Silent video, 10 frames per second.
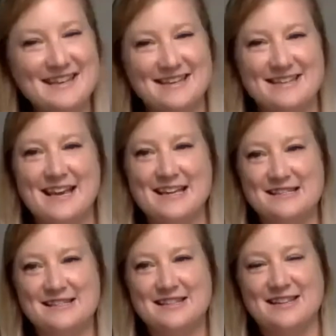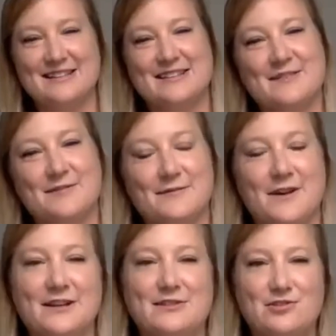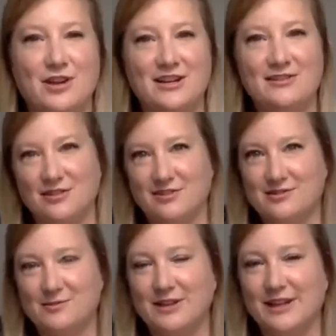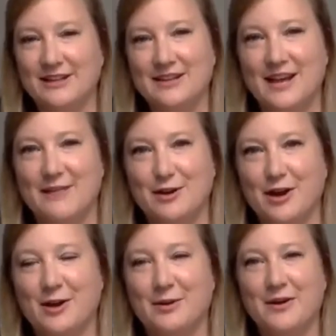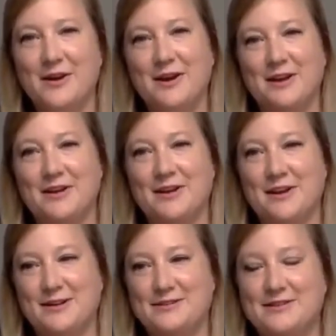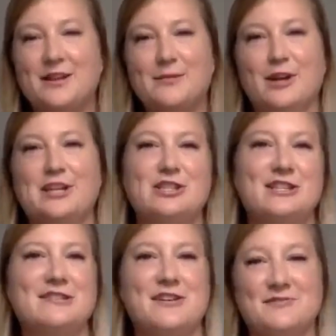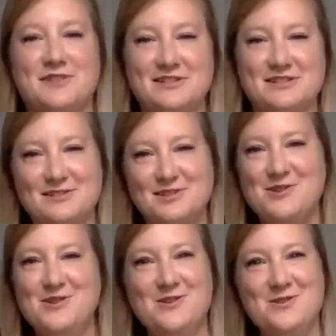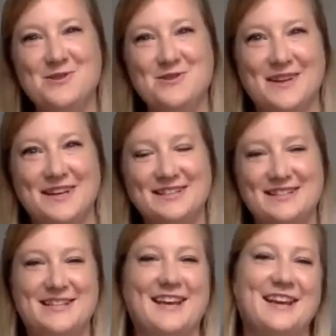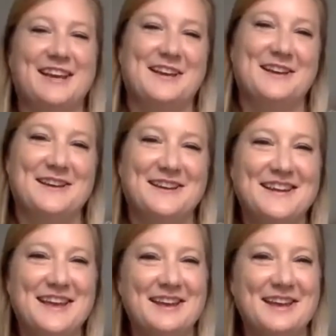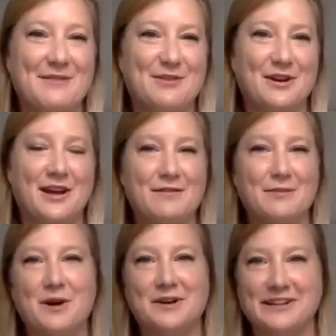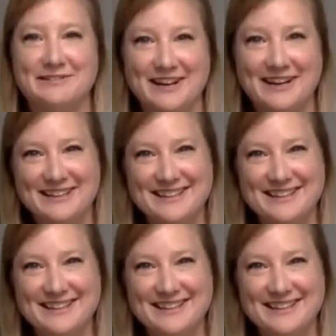Yes. Us trade nerds would like to have a celebration of this new event and have a party, right?